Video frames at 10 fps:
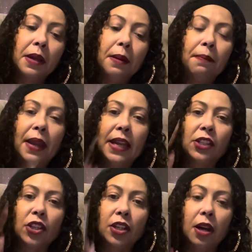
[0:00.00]

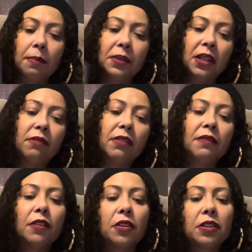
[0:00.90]
Page of Cups in
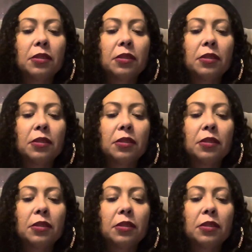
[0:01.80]
reverse,